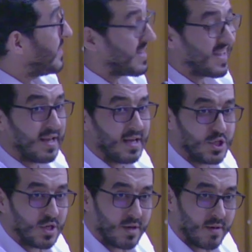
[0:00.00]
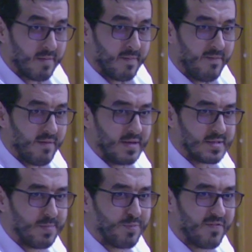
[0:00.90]
neglection, for
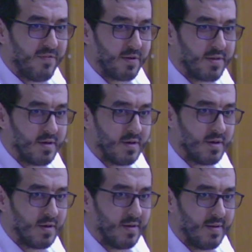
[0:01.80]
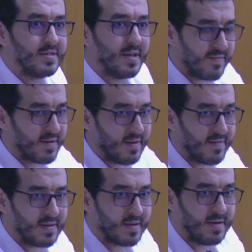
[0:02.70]
example, for even
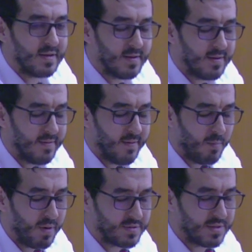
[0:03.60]
about